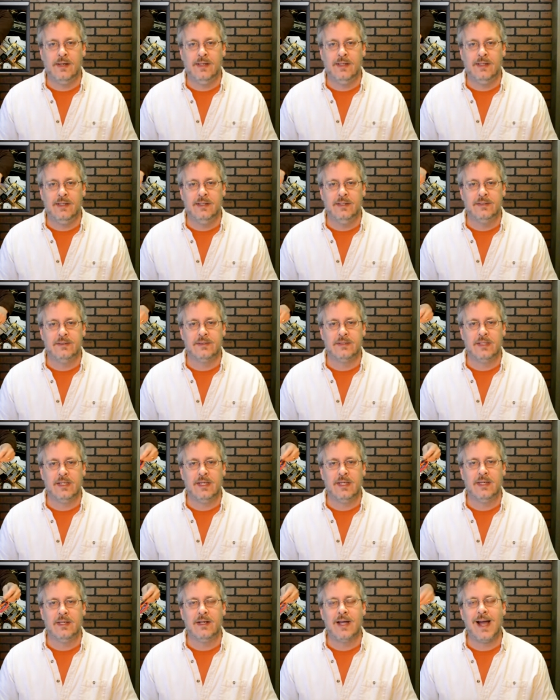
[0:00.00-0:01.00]
is
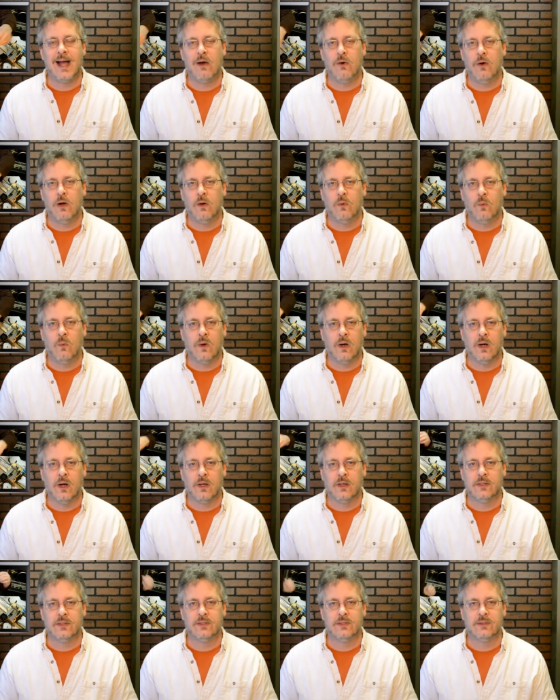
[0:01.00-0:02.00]
and how it
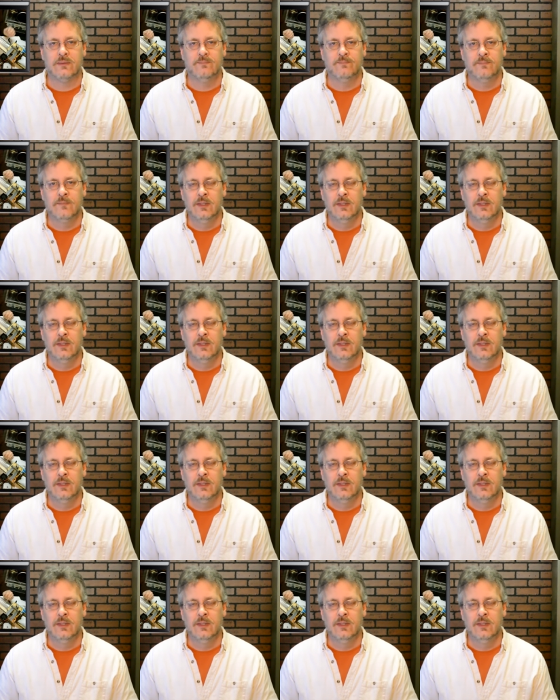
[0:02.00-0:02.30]
works